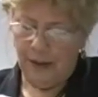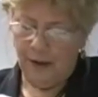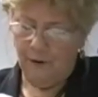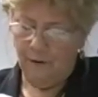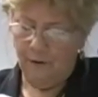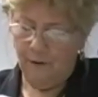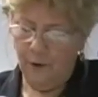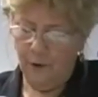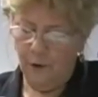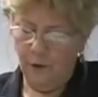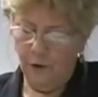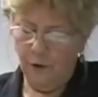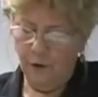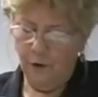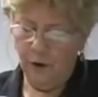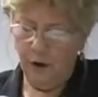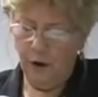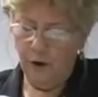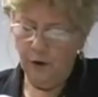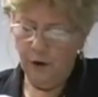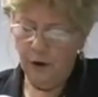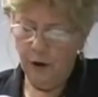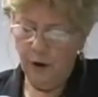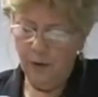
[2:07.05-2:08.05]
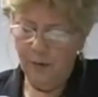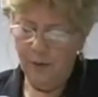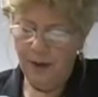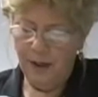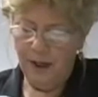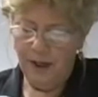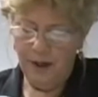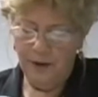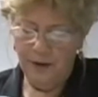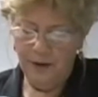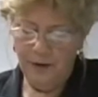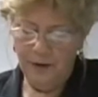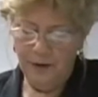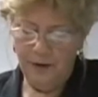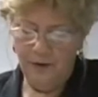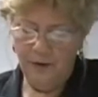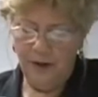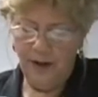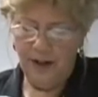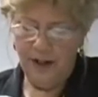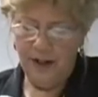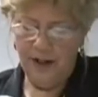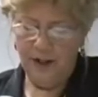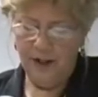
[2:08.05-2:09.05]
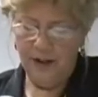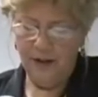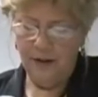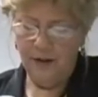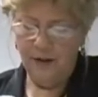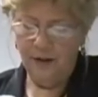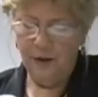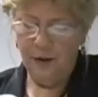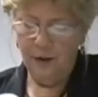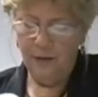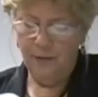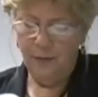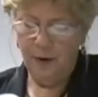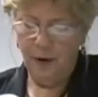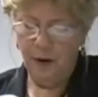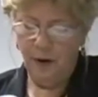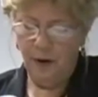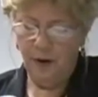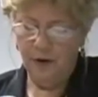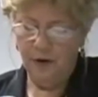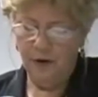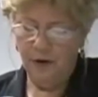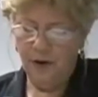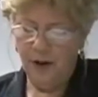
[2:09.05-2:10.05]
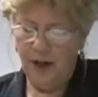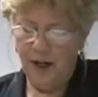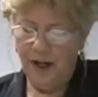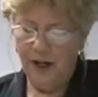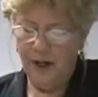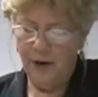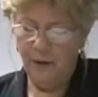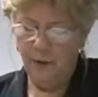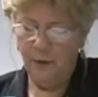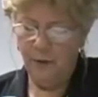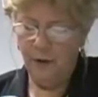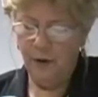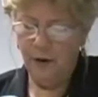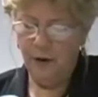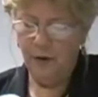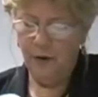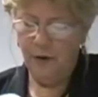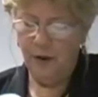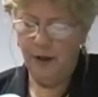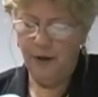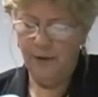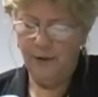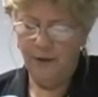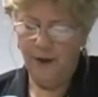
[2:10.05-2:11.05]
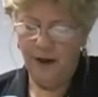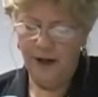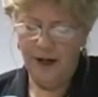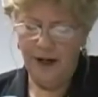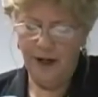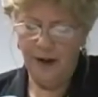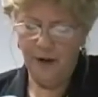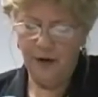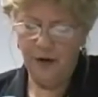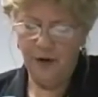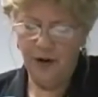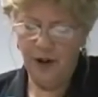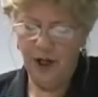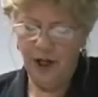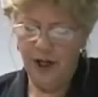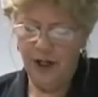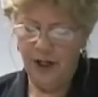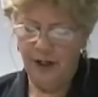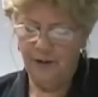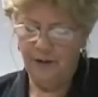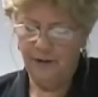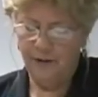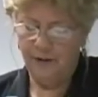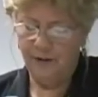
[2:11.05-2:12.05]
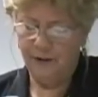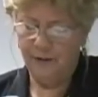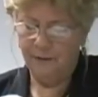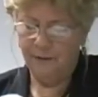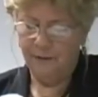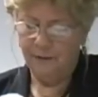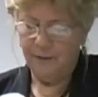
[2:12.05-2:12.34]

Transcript: Full-grown human hair is divided into two parts, the hair root and the hair shaft.